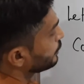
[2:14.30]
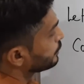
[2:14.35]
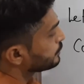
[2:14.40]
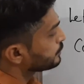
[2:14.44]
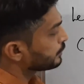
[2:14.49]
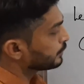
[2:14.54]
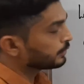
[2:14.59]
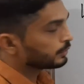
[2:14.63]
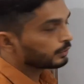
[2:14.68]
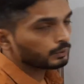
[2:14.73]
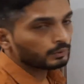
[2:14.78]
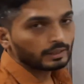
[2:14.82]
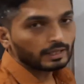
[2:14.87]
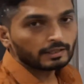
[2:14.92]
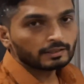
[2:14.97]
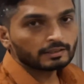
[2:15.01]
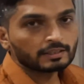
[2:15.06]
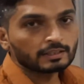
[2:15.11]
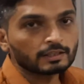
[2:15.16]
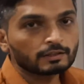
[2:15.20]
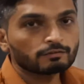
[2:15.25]
So you know
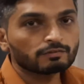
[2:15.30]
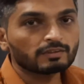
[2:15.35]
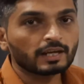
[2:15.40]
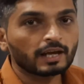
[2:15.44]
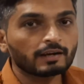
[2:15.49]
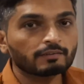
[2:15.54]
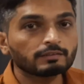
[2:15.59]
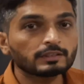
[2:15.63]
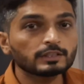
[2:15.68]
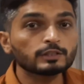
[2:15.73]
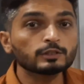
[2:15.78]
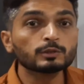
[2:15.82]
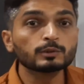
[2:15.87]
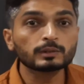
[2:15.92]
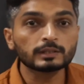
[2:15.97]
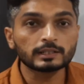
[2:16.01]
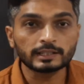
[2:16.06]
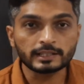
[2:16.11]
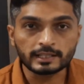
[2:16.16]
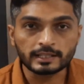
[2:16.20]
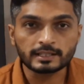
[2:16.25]
that here we have a
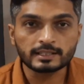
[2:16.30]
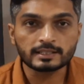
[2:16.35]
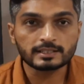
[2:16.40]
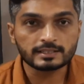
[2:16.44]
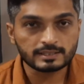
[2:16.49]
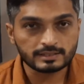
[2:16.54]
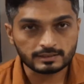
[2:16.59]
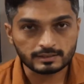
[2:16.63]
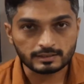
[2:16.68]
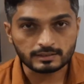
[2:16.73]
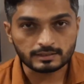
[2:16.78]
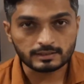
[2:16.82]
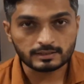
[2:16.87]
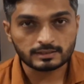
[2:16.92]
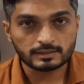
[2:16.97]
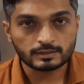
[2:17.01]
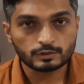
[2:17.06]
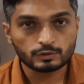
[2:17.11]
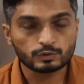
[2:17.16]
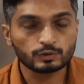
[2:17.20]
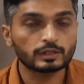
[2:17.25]
Euclidean
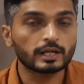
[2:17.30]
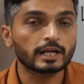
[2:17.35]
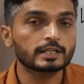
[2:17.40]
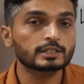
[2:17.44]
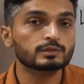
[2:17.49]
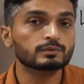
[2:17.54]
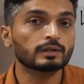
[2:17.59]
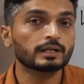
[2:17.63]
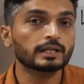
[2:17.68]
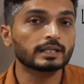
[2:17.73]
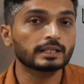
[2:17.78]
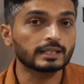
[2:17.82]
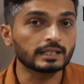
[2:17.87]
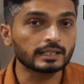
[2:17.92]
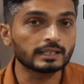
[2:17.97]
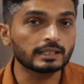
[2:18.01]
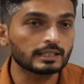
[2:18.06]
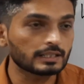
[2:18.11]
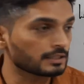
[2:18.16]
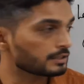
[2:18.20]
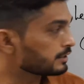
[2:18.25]
distance. So that's why
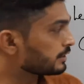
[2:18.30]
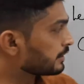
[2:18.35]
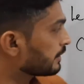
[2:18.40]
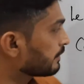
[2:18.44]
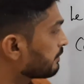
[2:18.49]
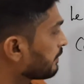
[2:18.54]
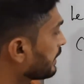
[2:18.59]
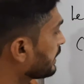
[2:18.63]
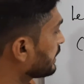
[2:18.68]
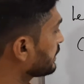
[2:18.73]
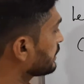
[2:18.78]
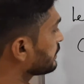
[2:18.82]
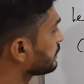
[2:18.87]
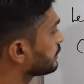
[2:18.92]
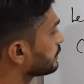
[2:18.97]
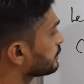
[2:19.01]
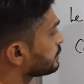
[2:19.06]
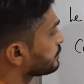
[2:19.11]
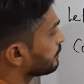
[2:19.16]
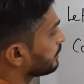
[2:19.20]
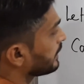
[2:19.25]
d is defined in
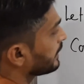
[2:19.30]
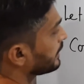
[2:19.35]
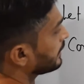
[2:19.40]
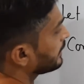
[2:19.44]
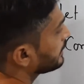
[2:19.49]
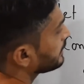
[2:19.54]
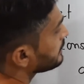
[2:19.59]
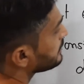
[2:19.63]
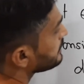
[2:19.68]
this way.